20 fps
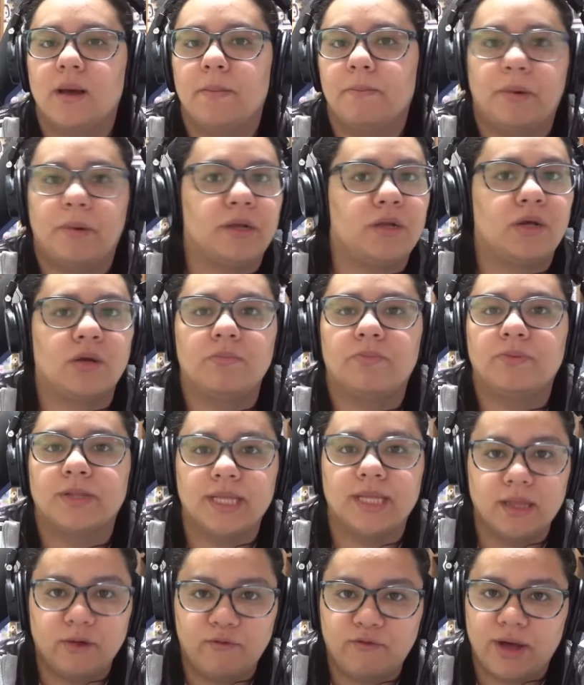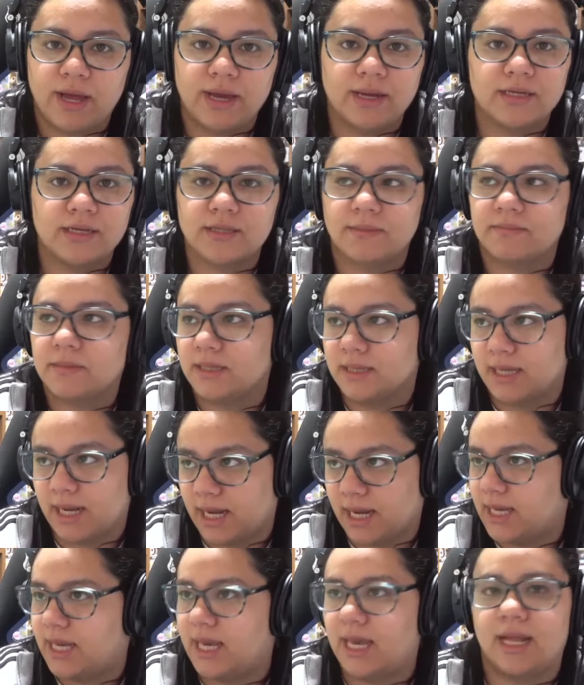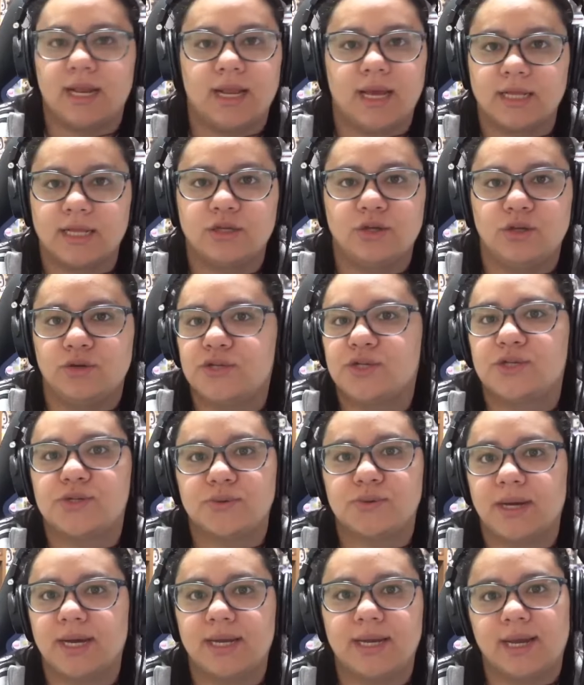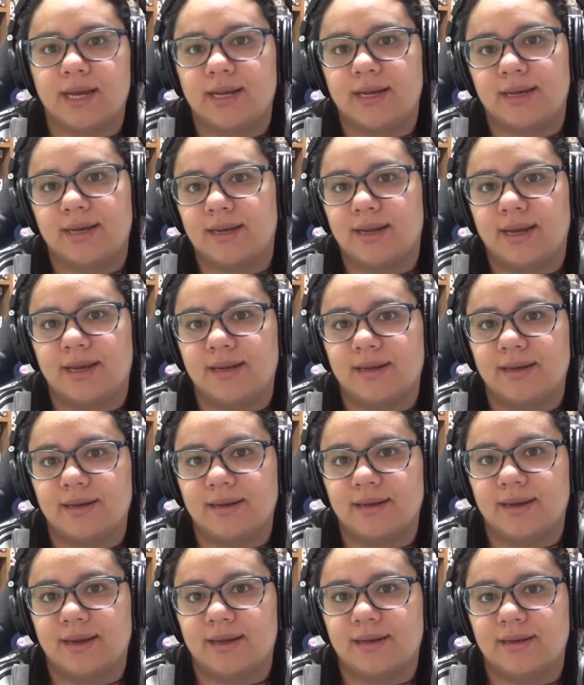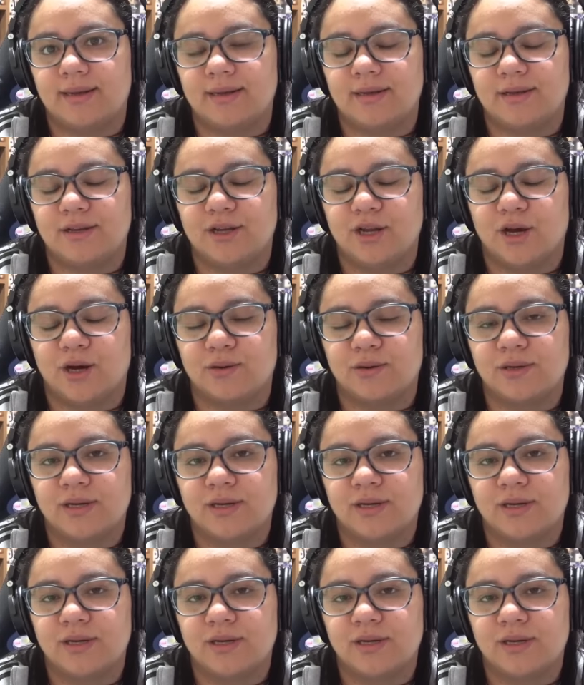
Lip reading: But completely fine. It's something that I can get used to it and you know,